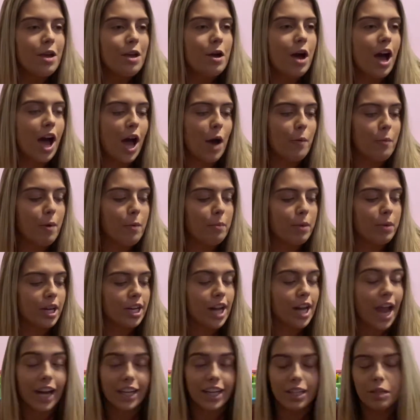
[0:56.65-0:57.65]
But
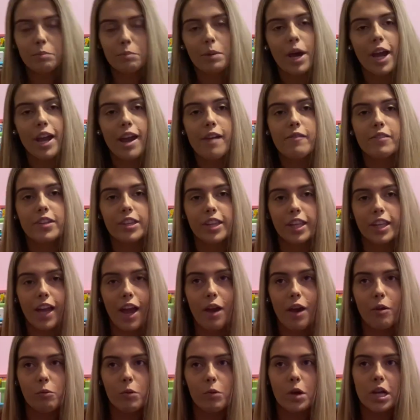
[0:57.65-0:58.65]
I did buy everything
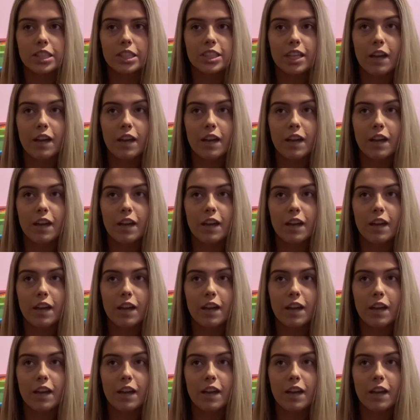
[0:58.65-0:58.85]
at once.